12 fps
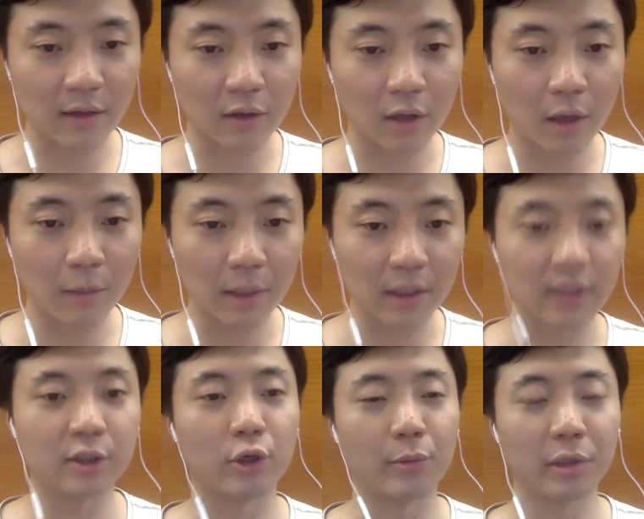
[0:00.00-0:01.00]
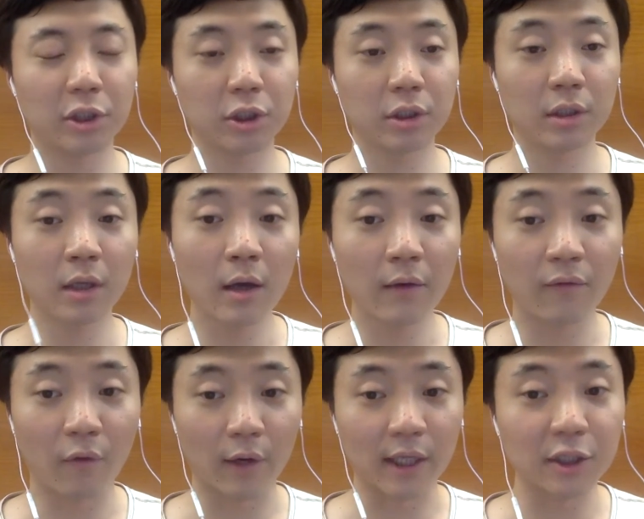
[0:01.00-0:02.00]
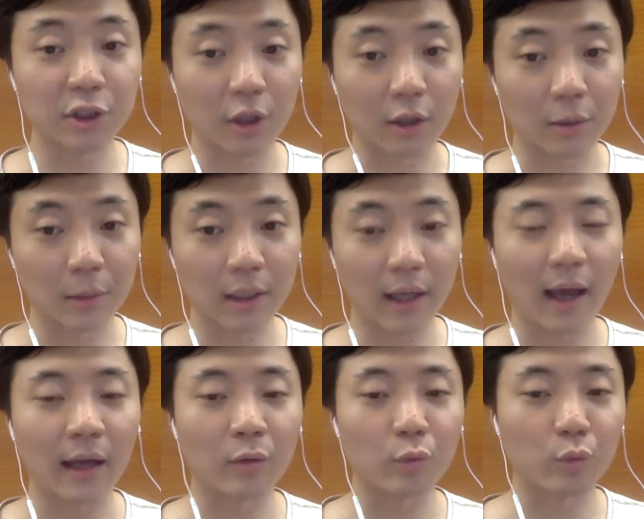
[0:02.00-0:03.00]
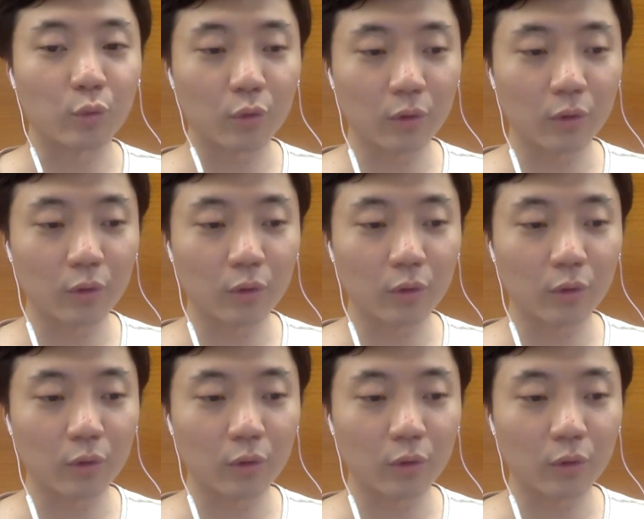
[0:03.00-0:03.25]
the topic distribution for each document, and